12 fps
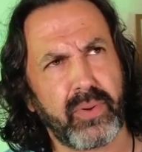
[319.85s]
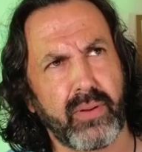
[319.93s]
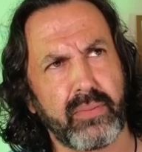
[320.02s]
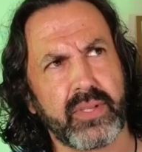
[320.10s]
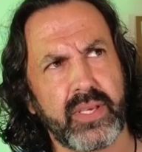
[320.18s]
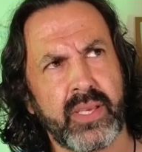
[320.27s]

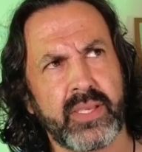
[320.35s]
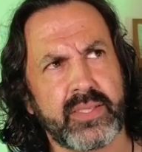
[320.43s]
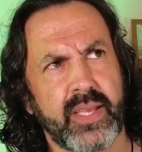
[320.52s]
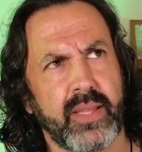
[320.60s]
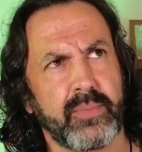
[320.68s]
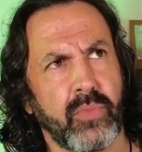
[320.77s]
probably he
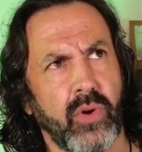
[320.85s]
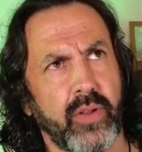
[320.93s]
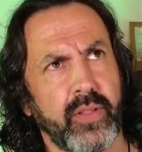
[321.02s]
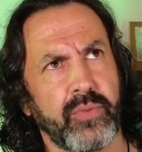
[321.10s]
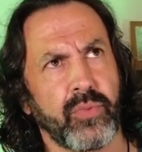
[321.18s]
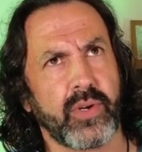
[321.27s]
said more
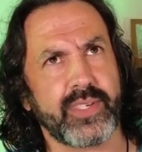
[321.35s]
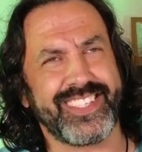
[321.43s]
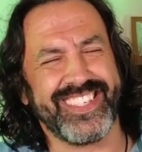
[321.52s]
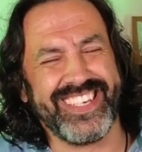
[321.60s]
than once,